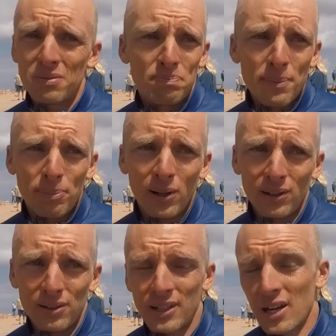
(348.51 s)

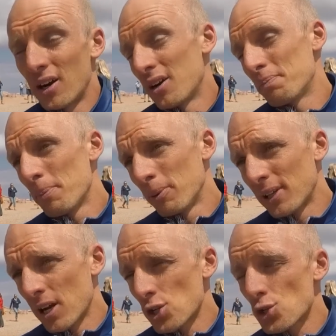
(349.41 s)
There are
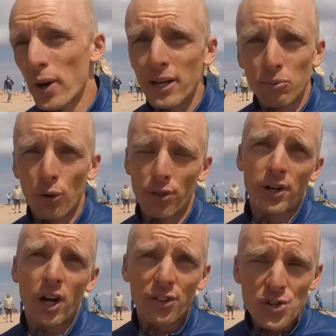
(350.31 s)
people sweating more
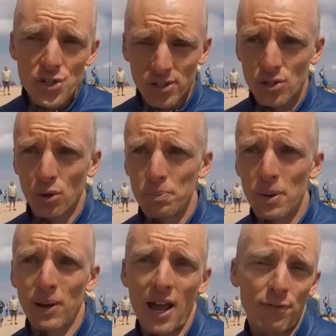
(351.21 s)
than the others, so
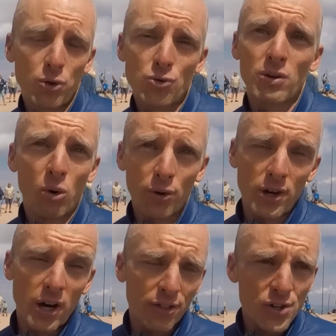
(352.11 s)
people have to drink more
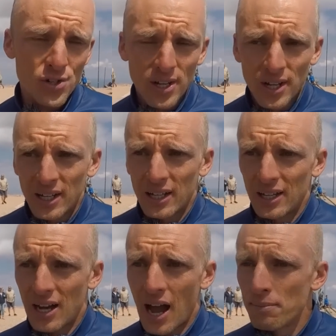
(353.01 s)
than others.
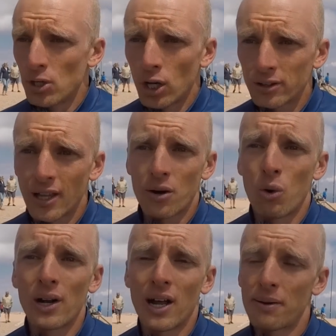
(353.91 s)
I'm not that
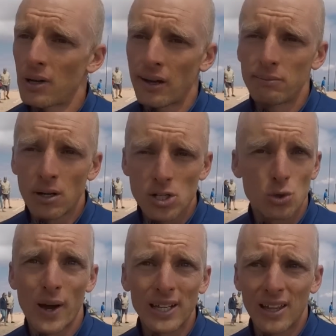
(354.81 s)
one. I'm not
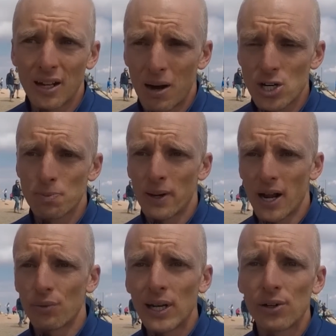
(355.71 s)
sweating that much, but
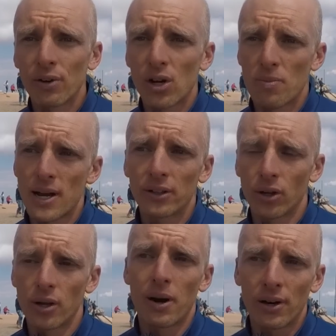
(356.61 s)
I really recommend
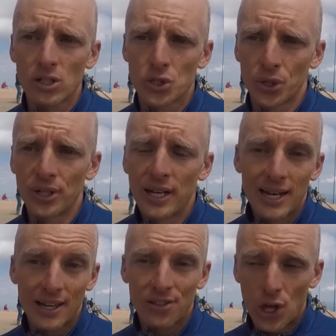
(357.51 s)
on a marathon
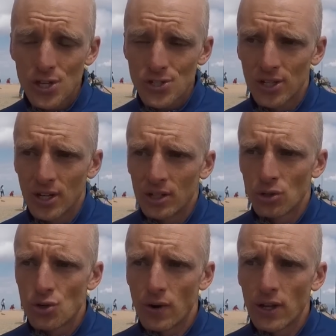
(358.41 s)
like this
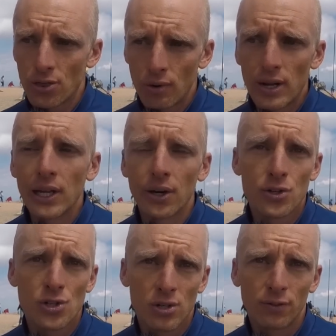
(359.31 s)
to drink 3
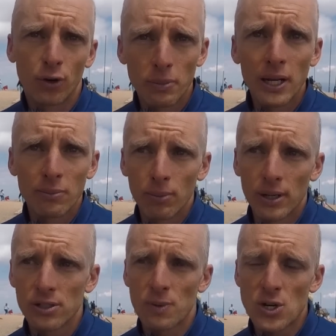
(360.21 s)
liters for minimum,
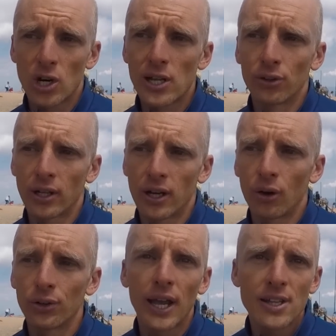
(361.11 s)
especially on
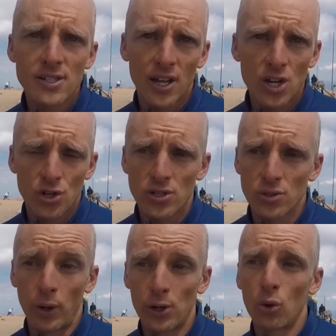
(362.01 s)
the aid
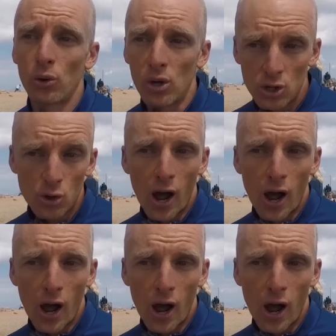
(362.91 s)
stations where you